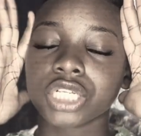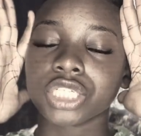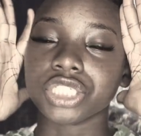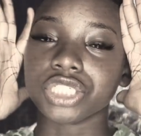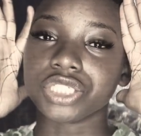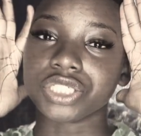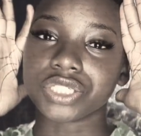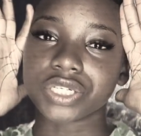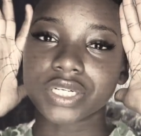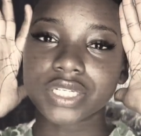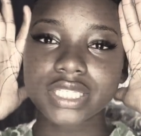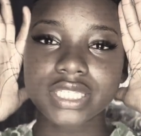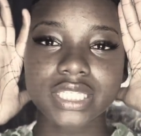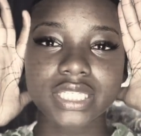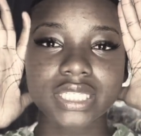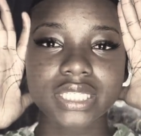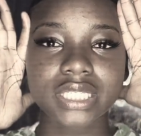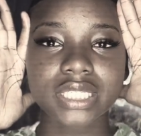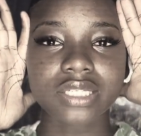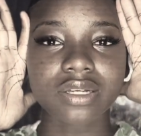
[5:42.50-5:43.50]

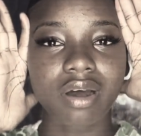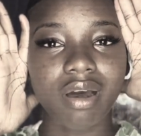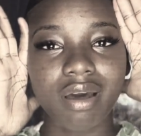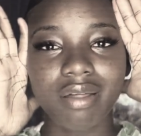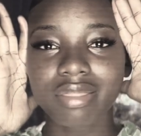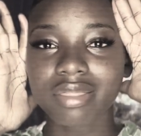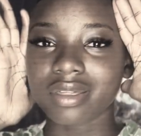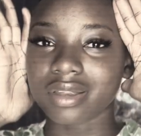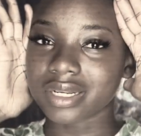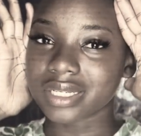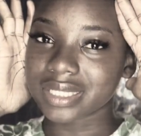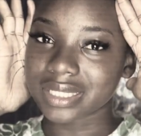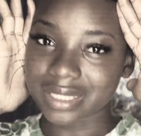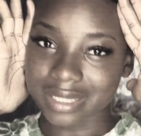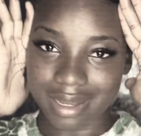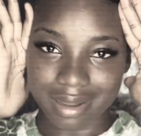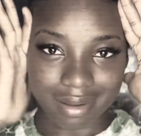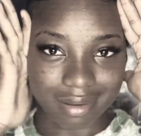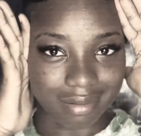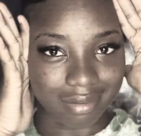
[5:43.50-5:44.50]
Just to
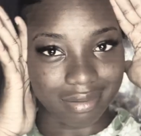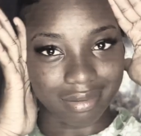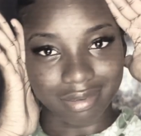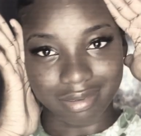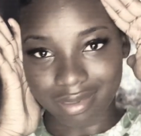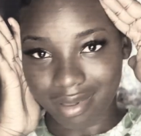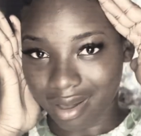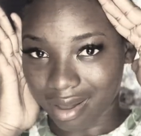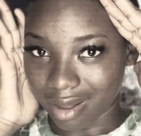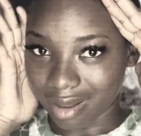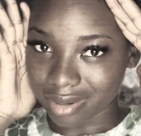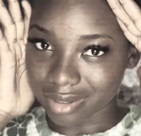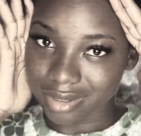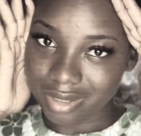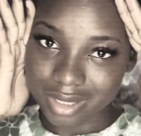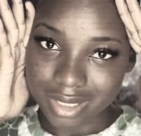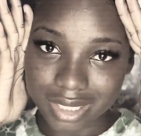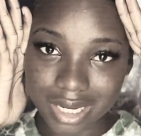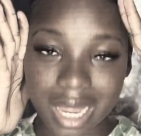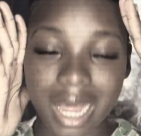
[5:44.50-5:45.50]
understand
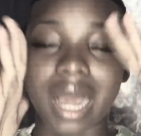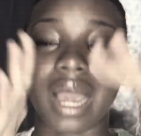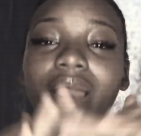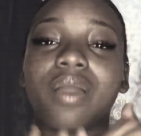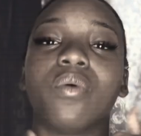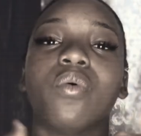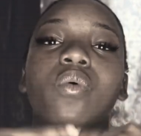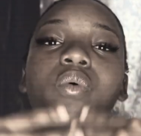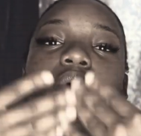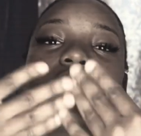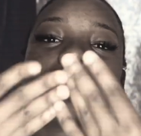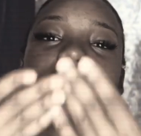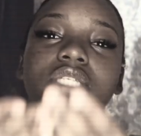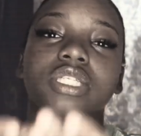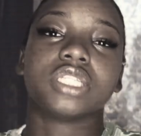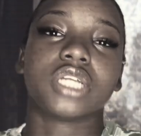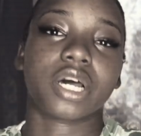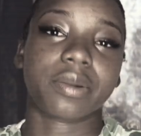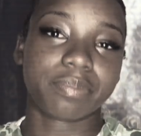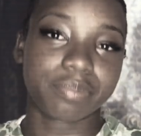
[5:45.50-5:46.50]
that I was
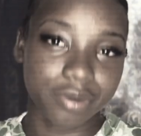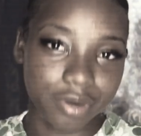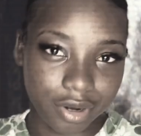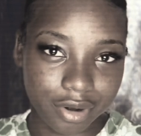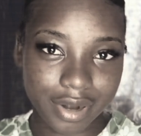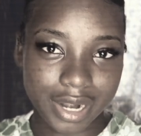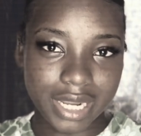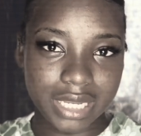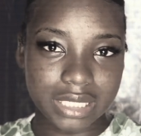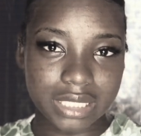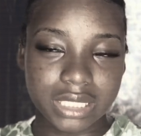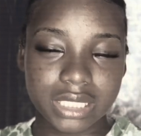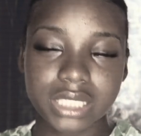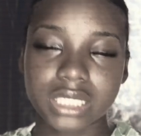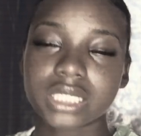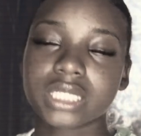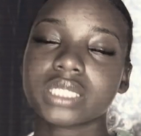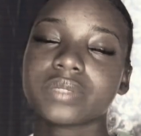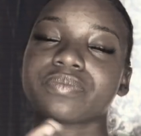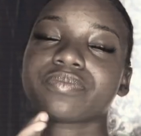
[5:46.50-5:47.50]
not progressed.